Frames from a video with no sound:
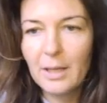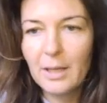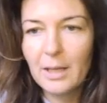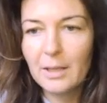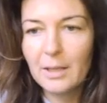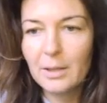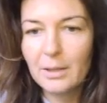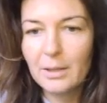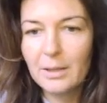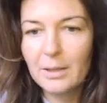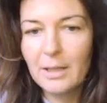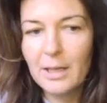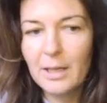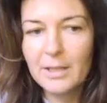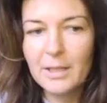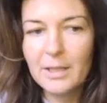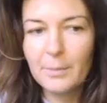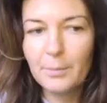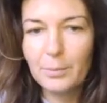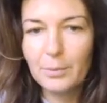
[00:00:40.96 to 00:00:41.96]
and
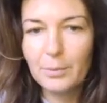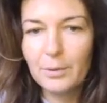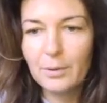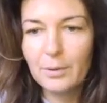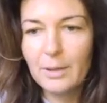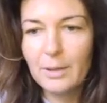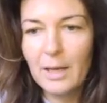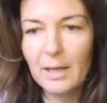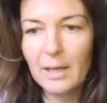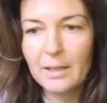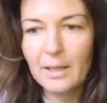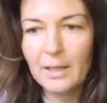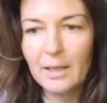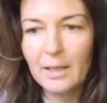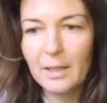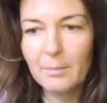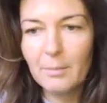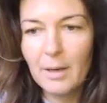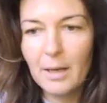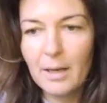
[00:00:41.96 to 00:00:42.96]
nicely put together
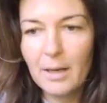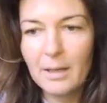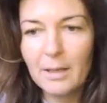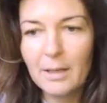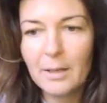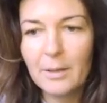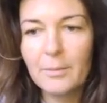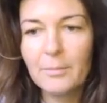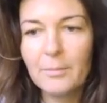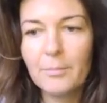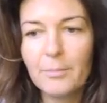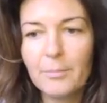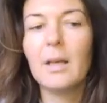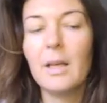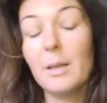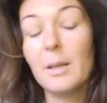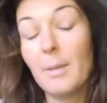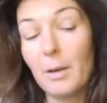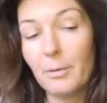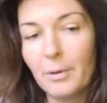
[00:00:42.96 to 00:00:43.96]
in my
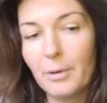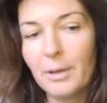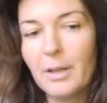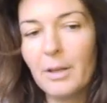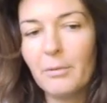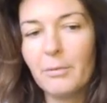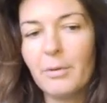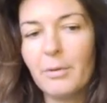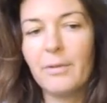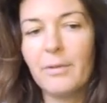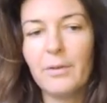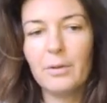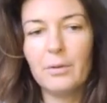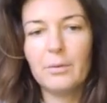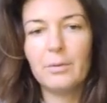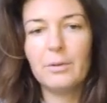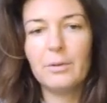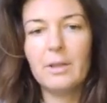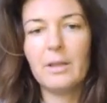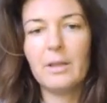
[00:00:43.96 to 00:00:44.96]
written
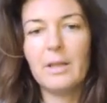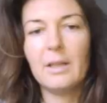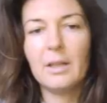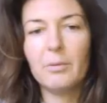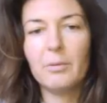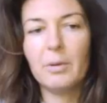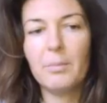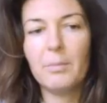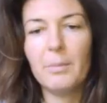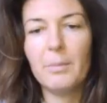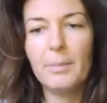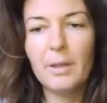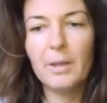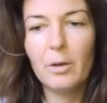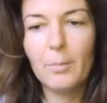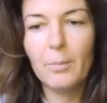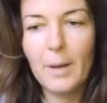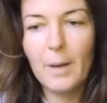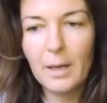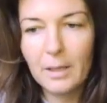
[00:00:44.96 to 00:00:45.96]
review. The link will be
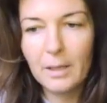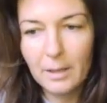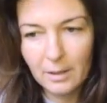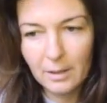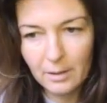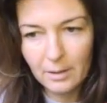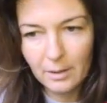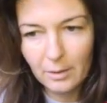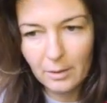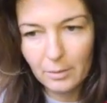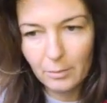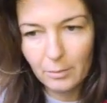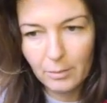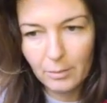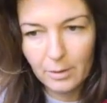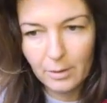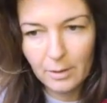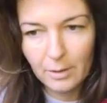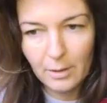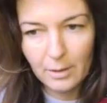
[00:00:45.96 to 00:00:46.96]
below my
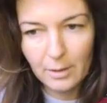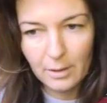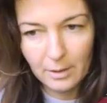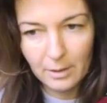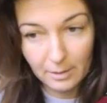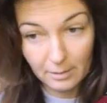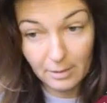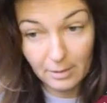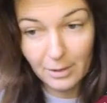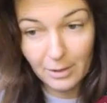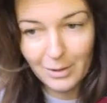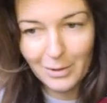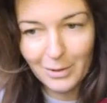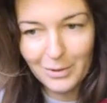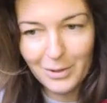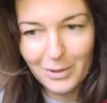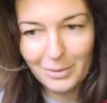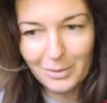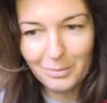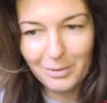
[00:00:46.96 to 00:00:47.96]

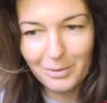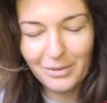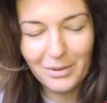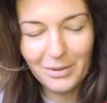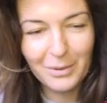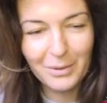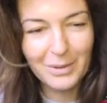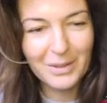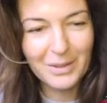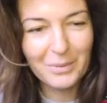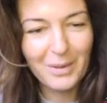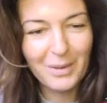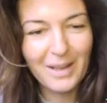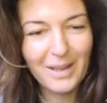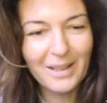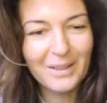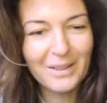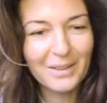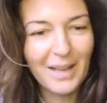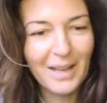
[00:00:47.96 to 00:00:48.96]
YouTube review as
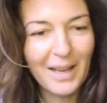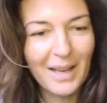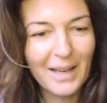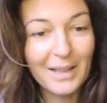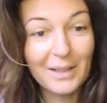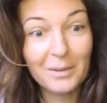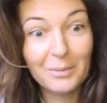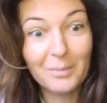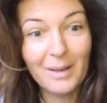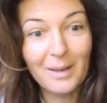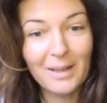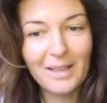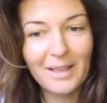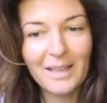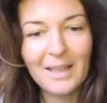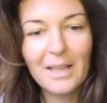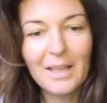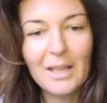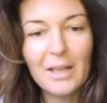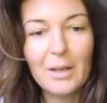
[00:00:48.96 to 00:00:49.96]
well. Too
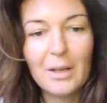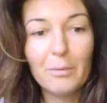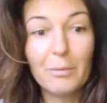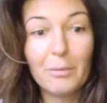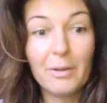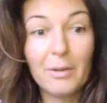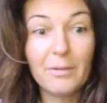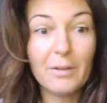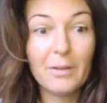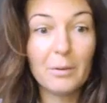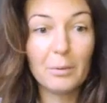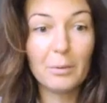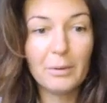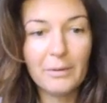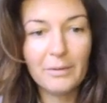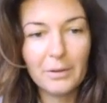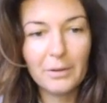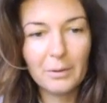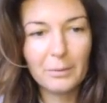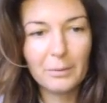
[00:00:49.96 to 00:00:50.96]
many
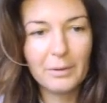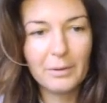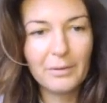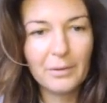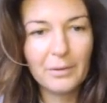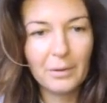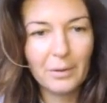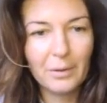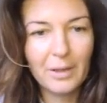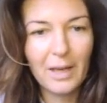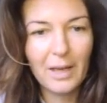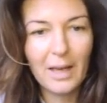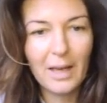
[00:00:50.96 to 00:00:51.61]
review.